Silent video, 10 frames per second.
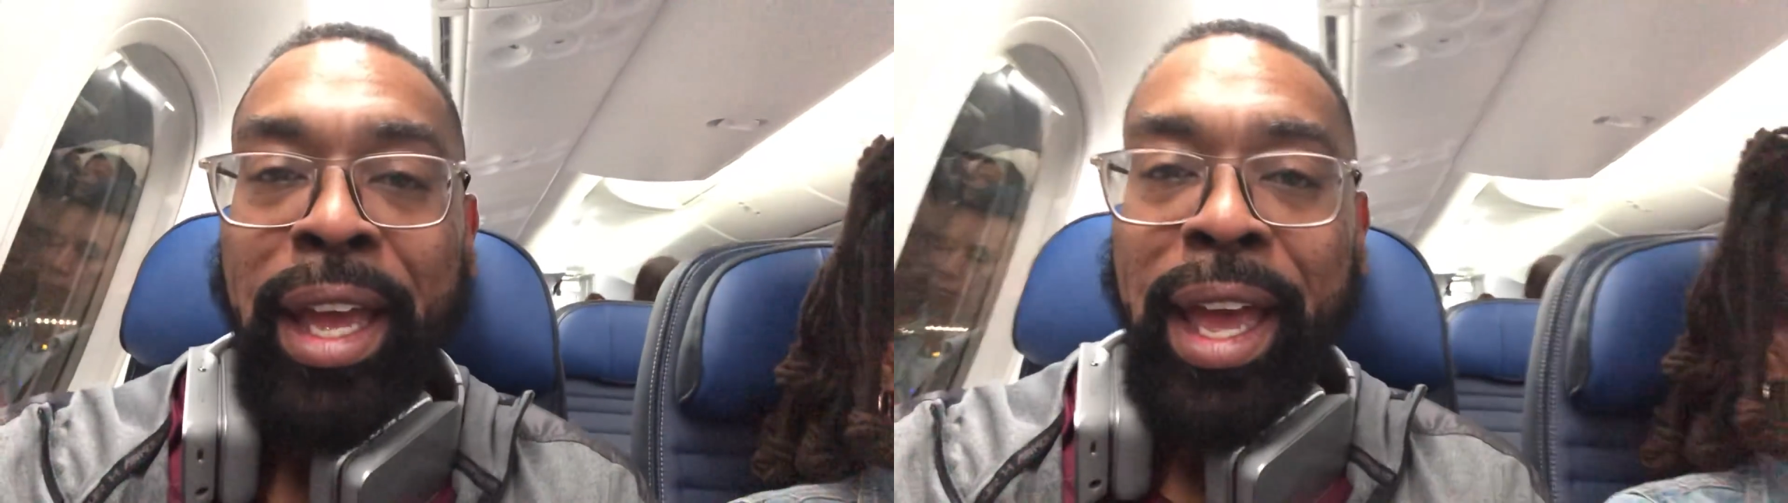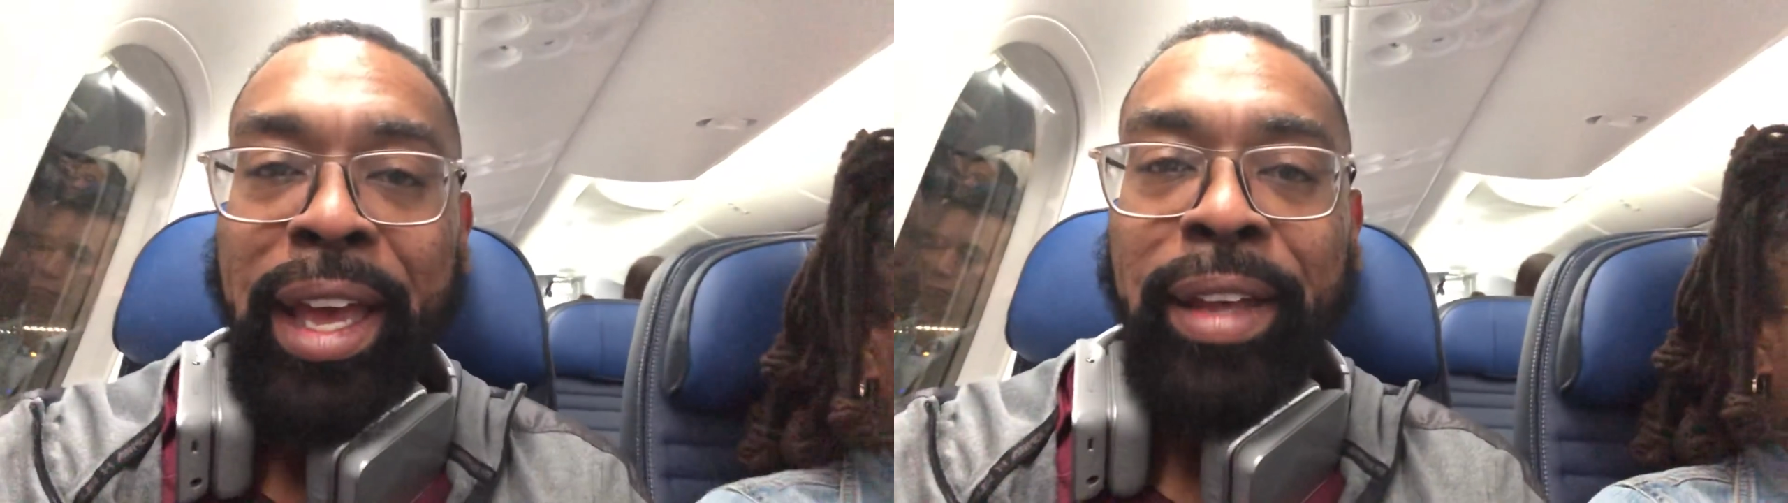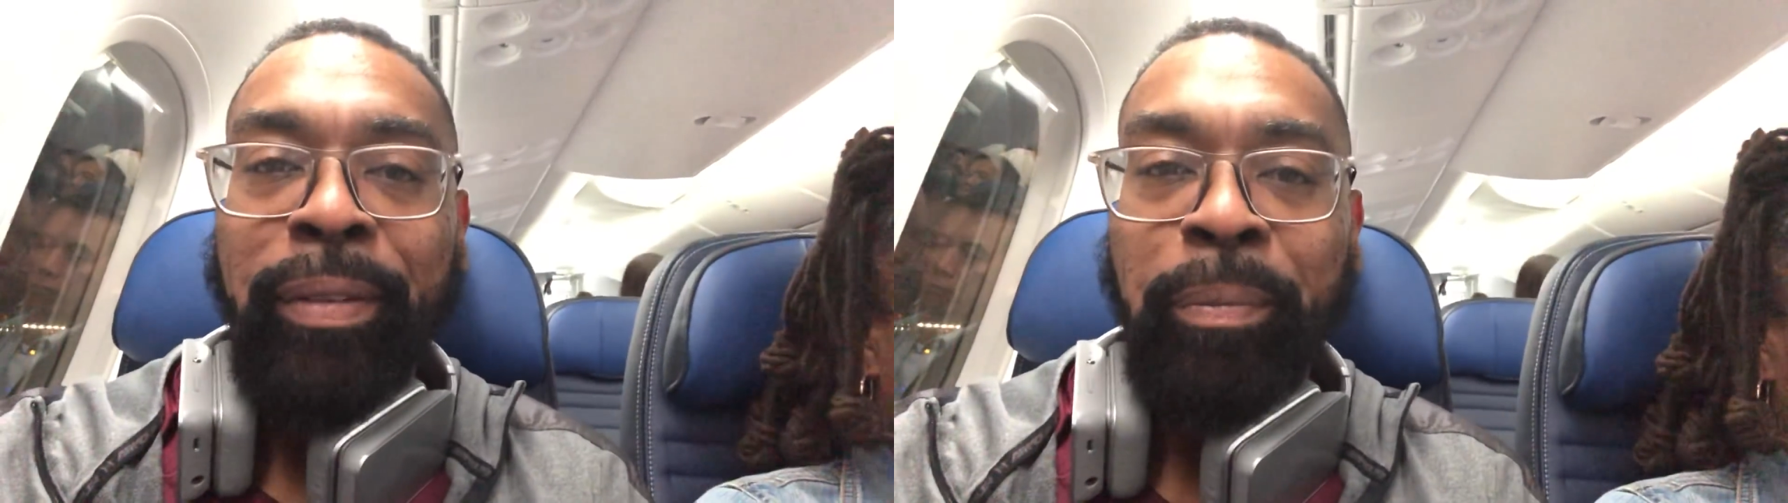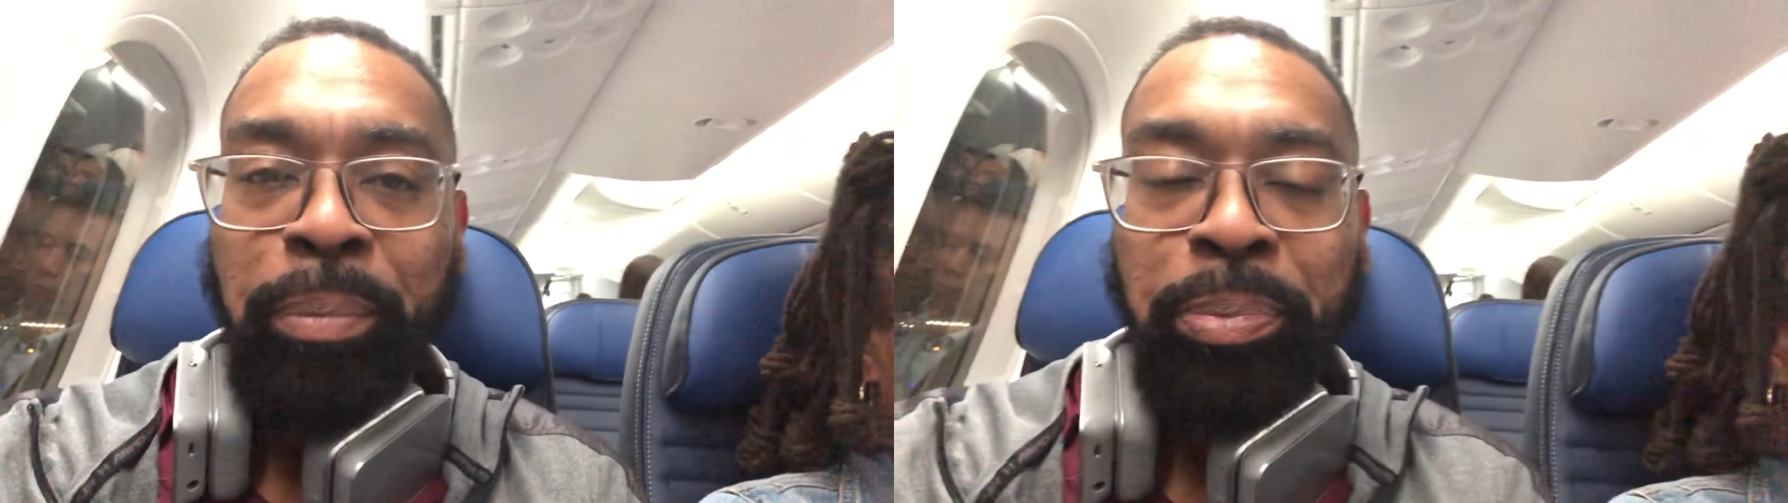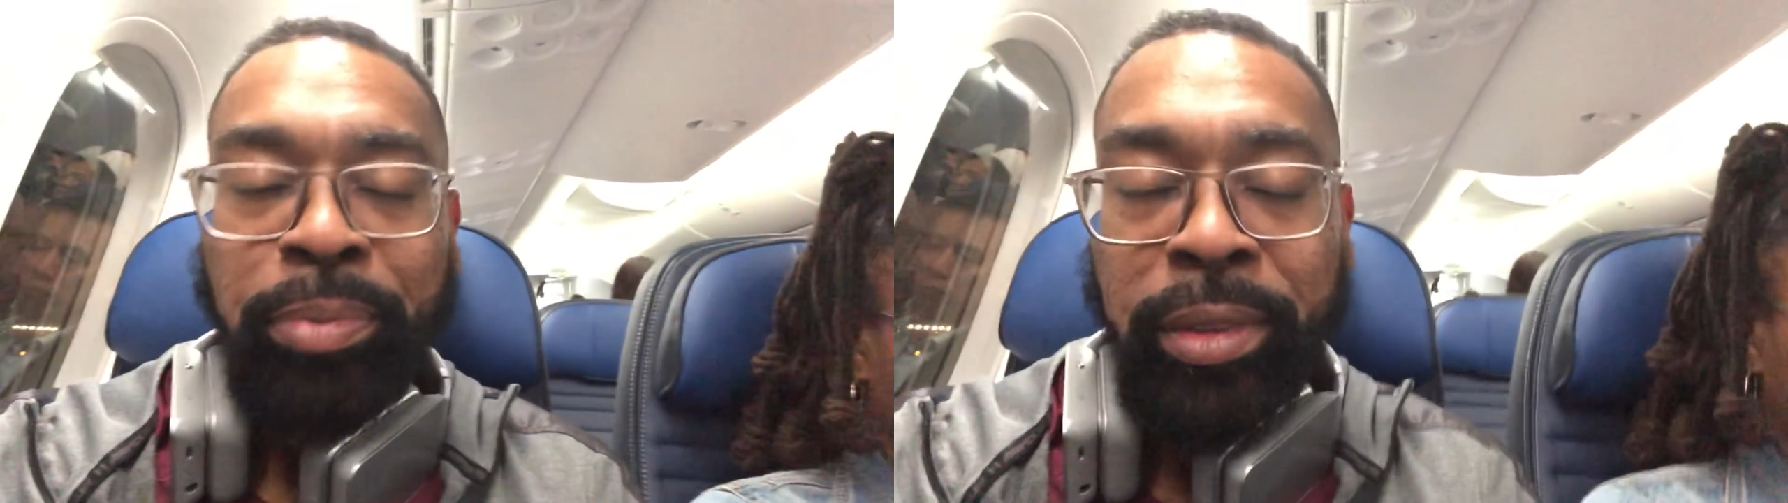And
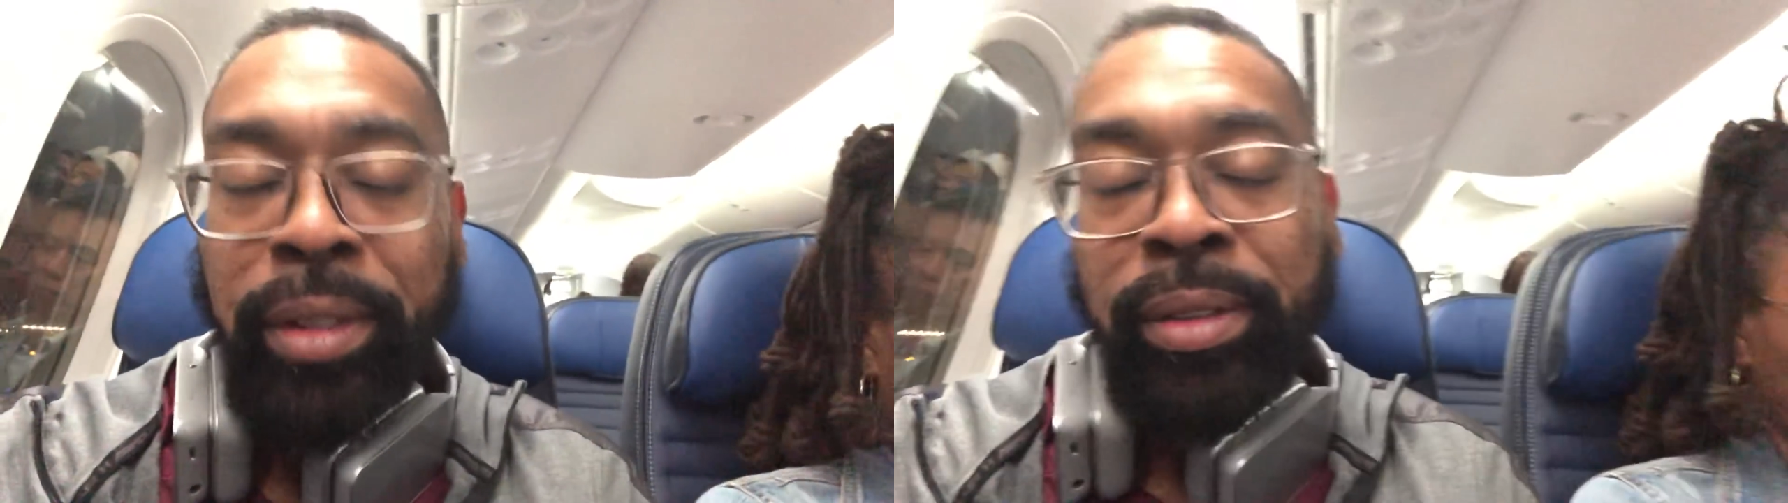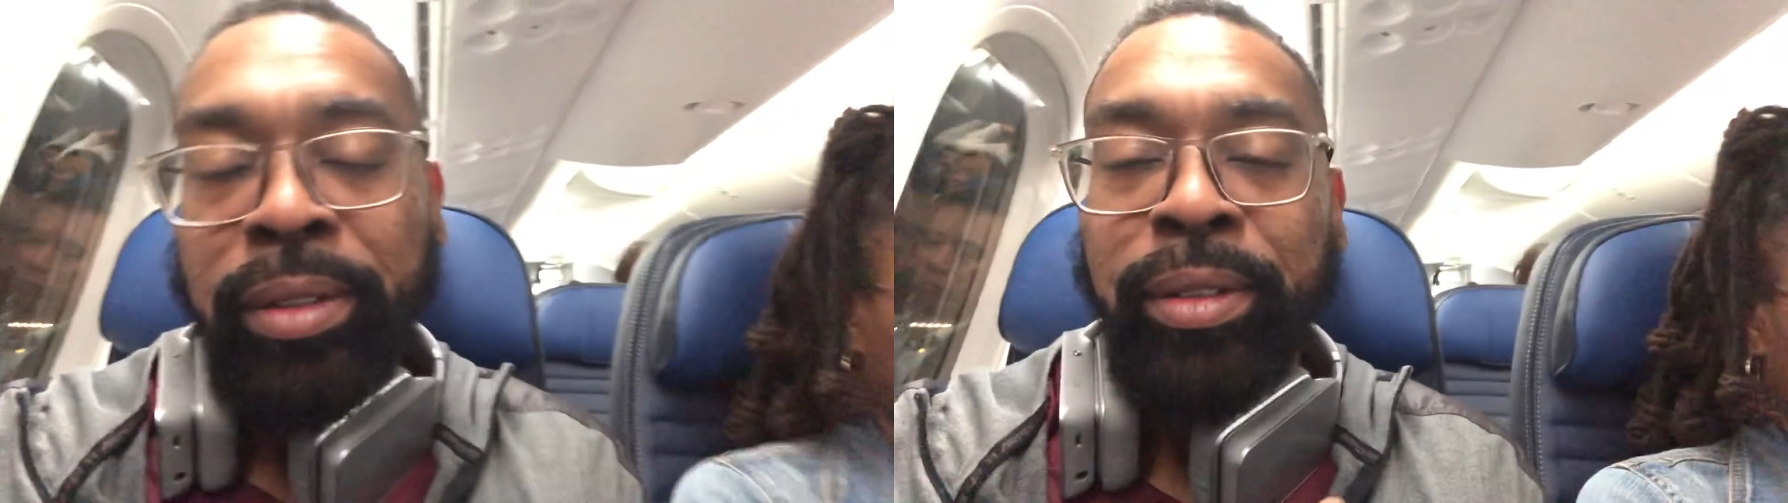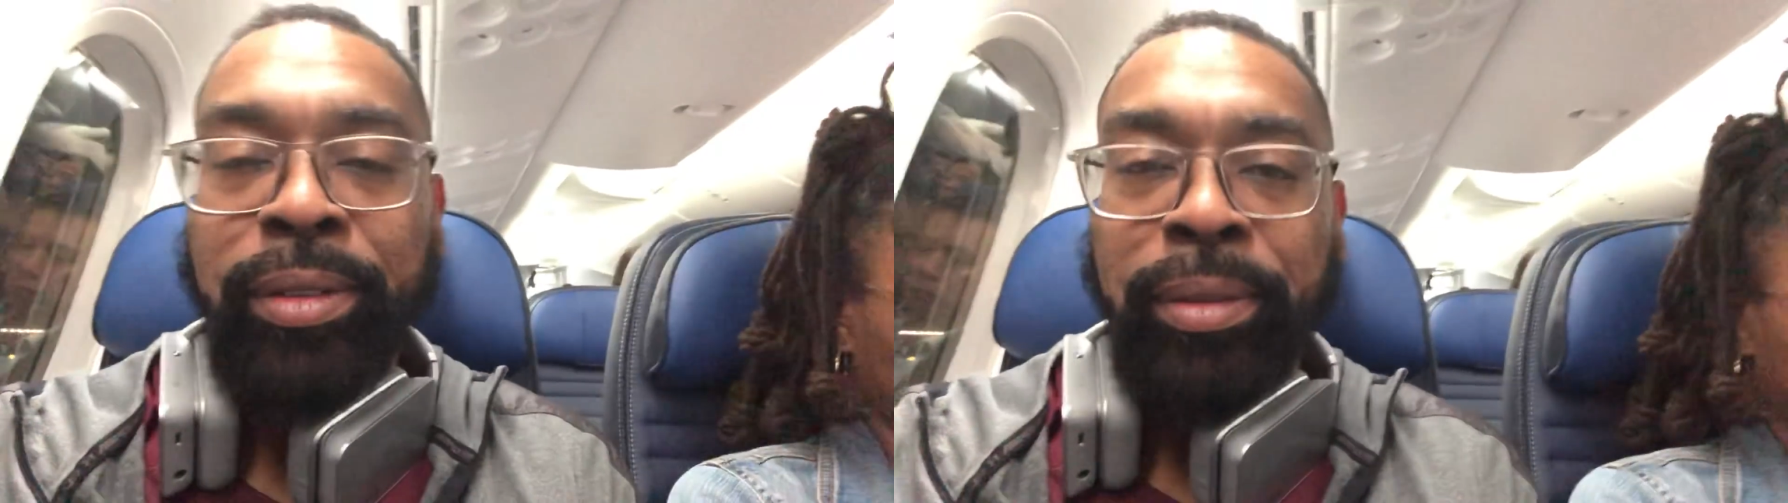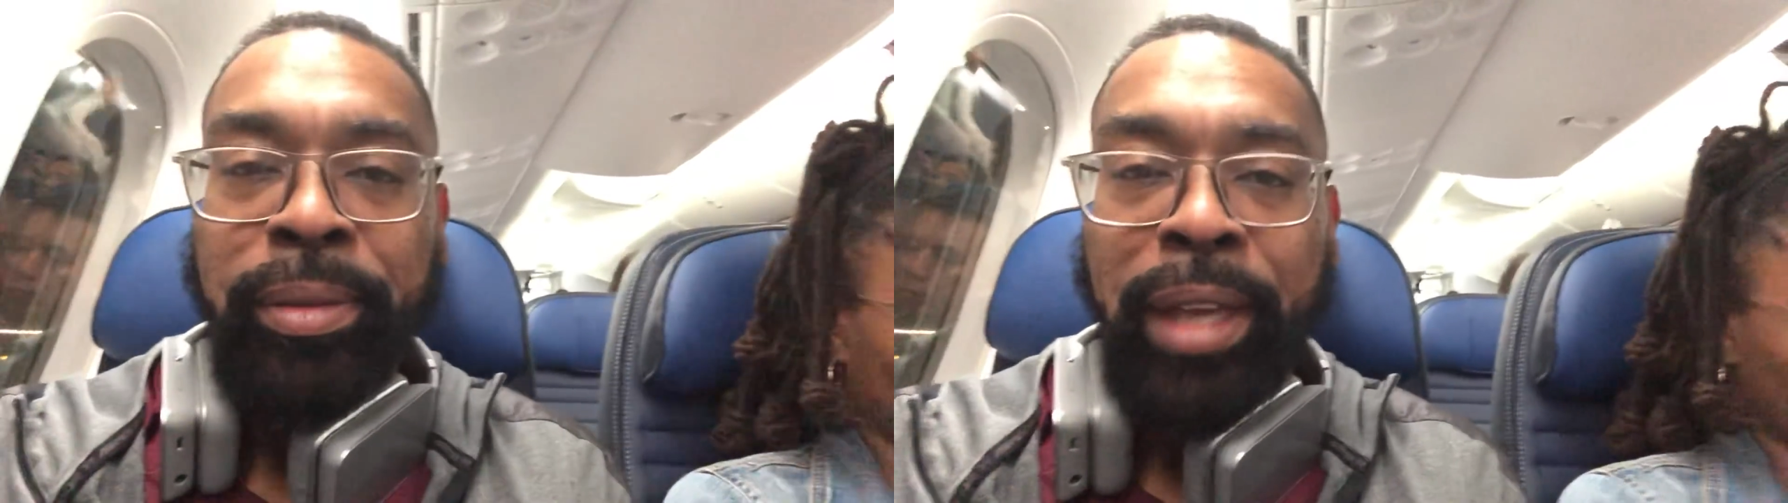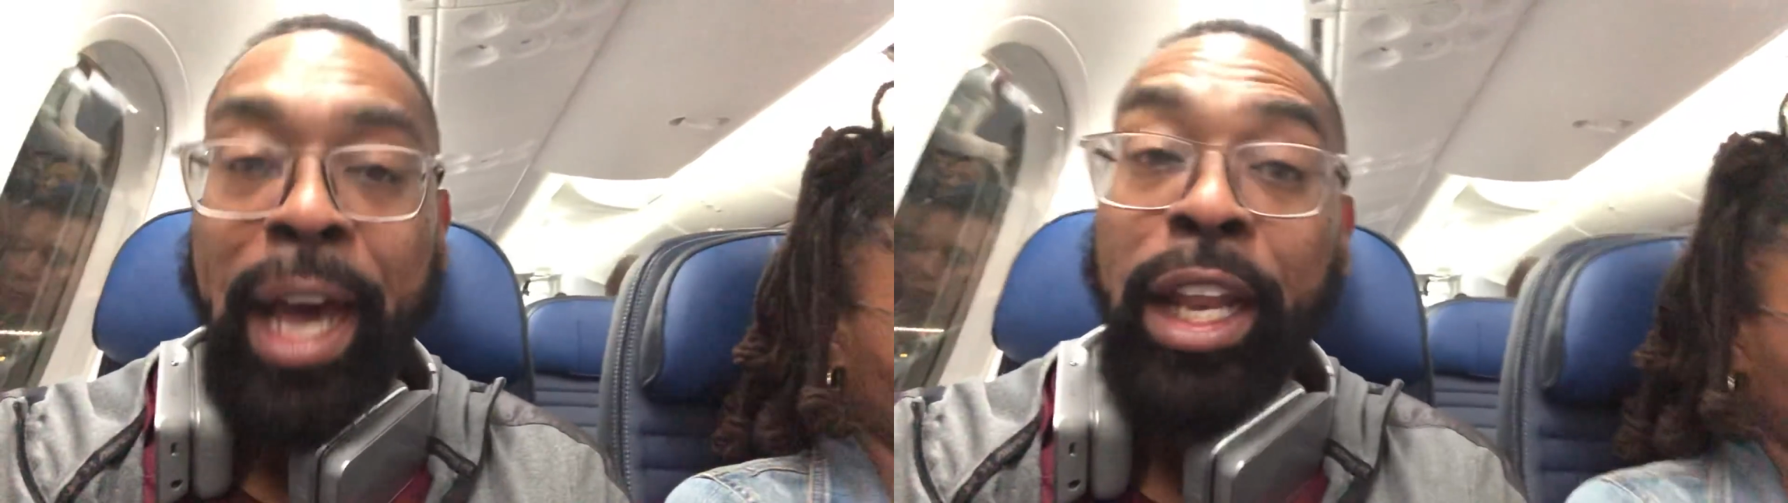
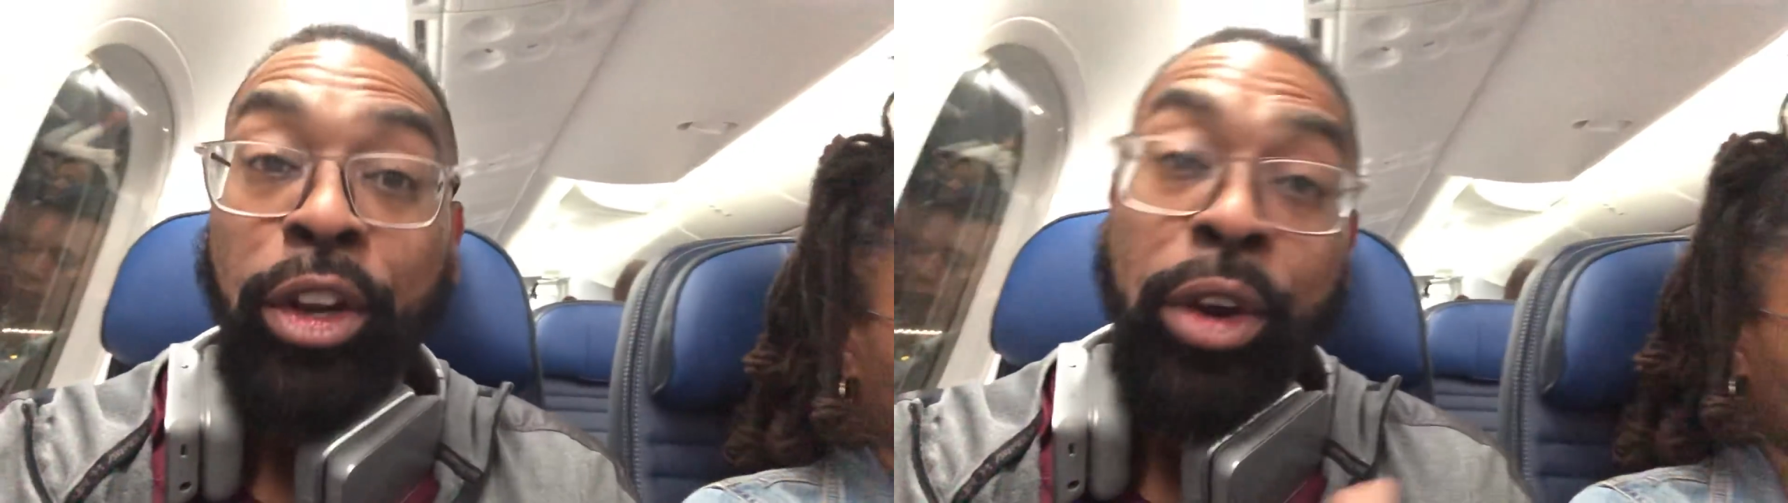Allen